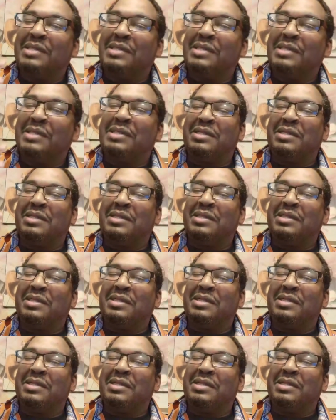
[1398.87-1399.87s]
is
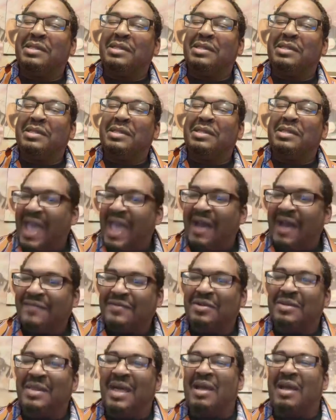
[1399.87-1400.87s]
literally the year
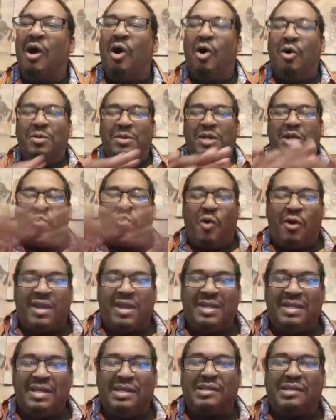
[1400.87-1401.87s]
after, like all the
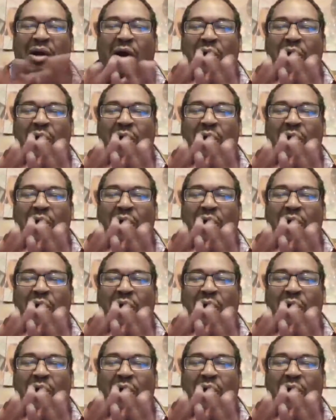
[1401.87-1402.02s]
quirkiness,